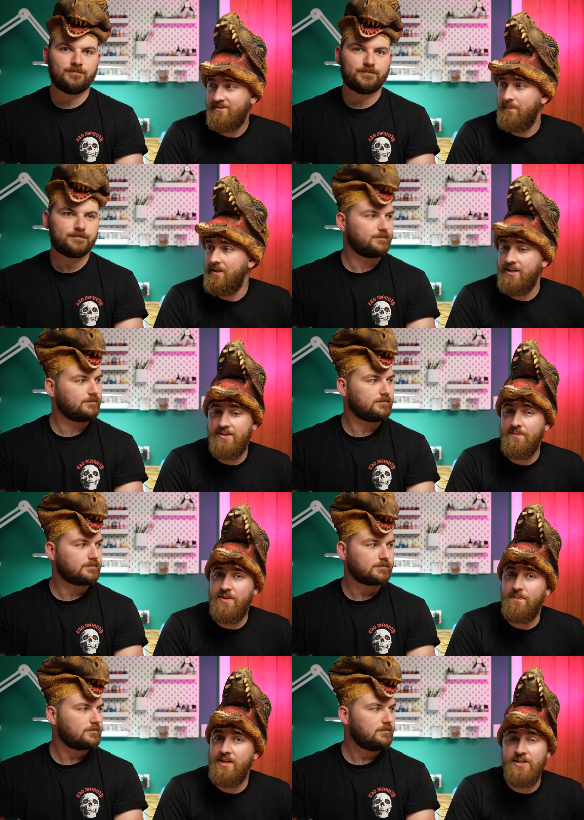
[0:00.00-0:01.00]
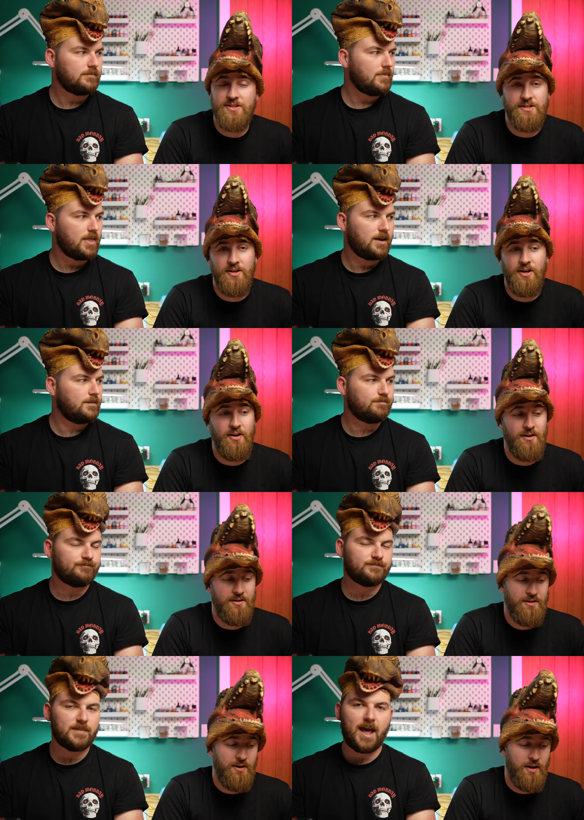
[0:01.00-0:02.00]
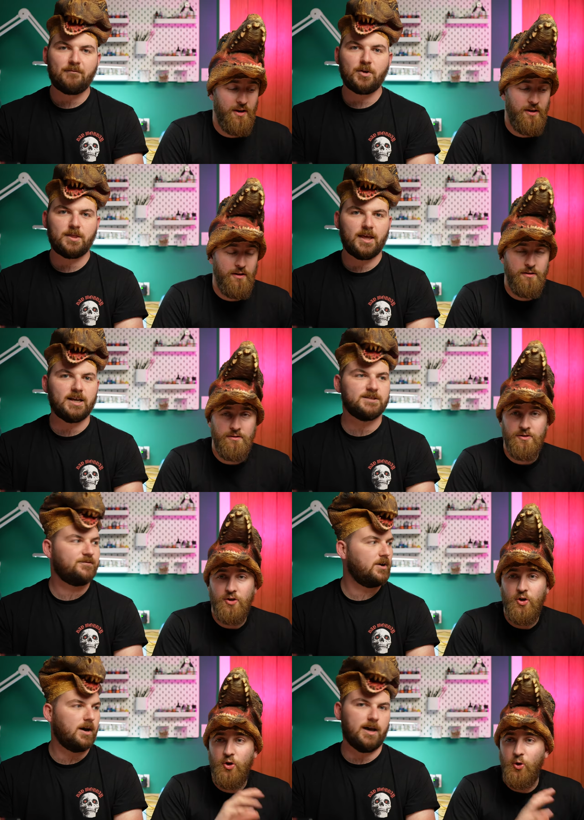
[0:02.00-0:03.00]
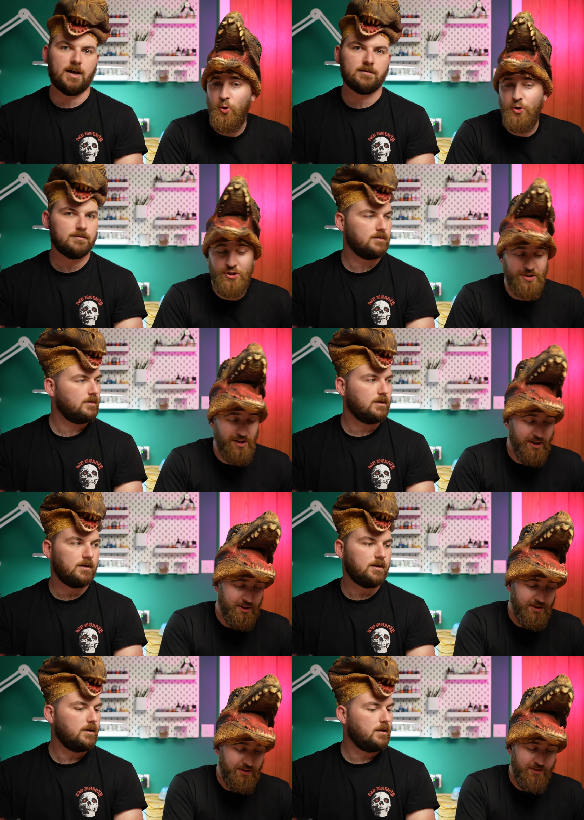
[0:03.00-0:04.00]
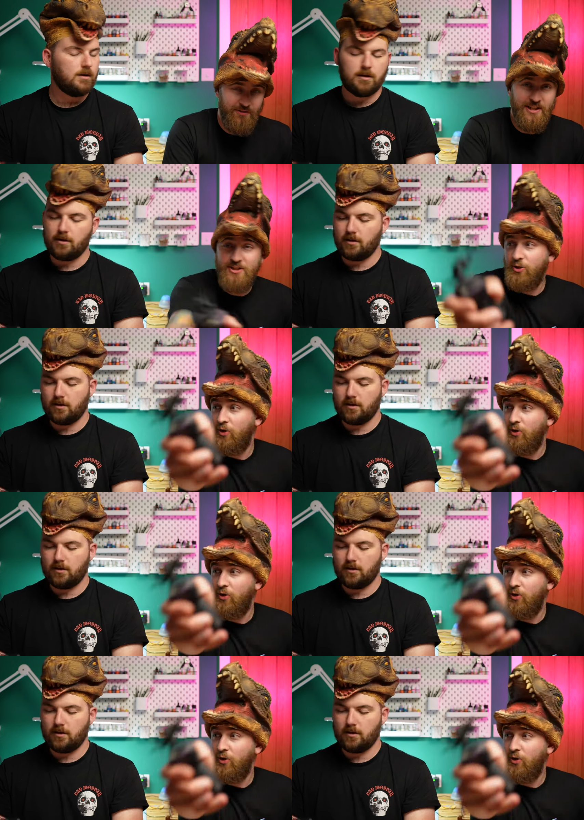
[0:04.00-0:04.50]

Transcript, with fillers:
Speaker 1: the, minute the miniatures are...
Speaker 2: Everything is fire. Gorgeous.
Speaker 1: Like, these